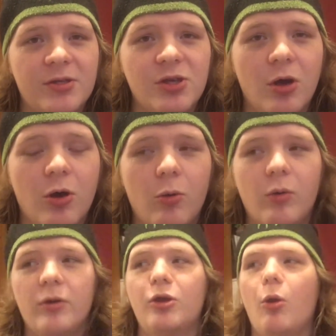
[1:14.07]

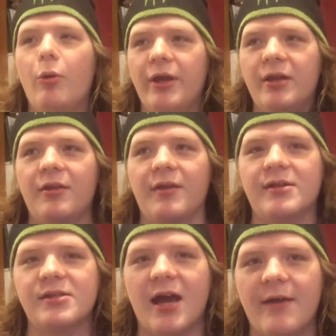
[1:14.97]
So, going into
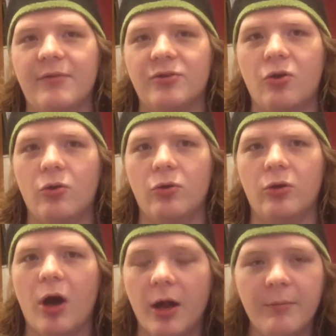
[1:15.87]
this, I have a
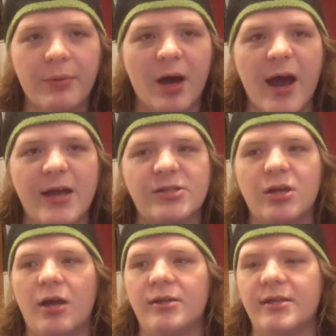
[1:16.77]
total
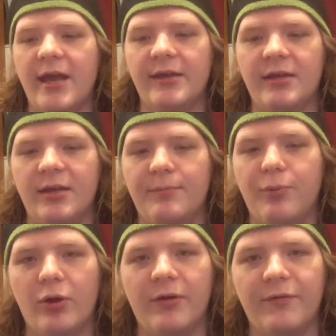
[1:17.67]
unbiased, untainted
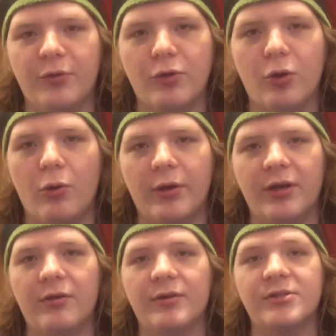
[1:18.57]
point of view going
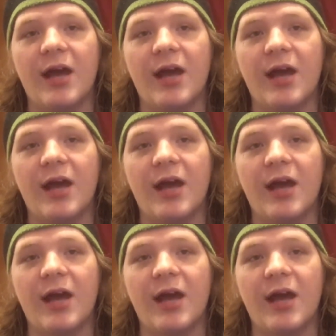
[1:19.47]
into this.